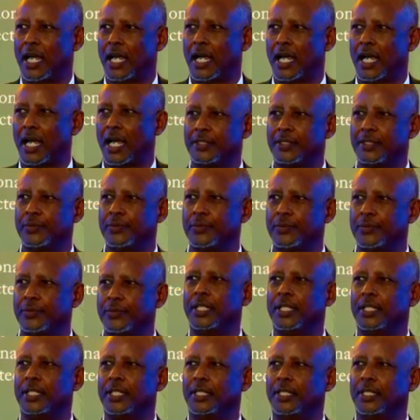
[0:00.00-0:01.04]
I think
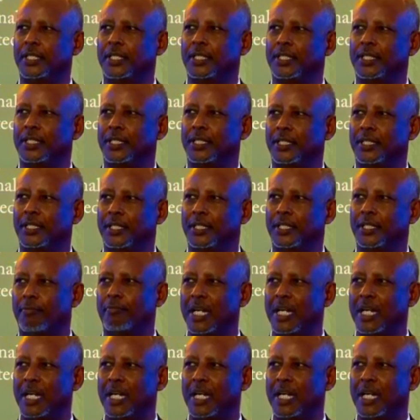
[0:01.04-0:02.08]
we
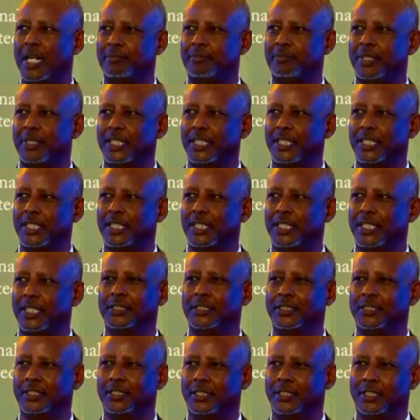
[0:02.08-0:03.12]
must begin
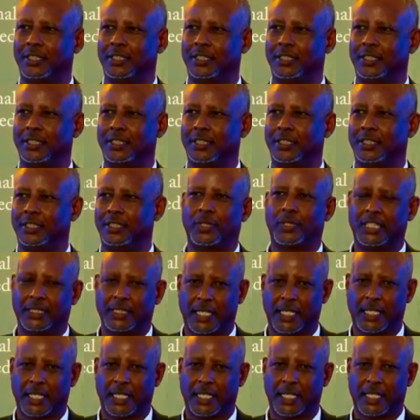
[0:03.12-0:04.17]
to read
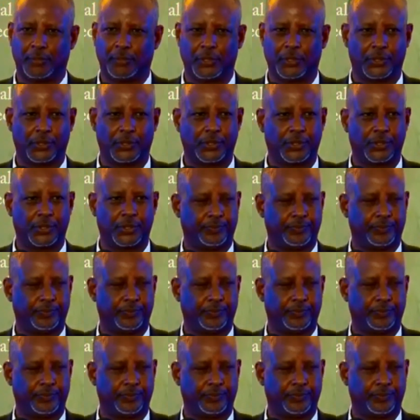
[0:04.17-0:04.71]
that book,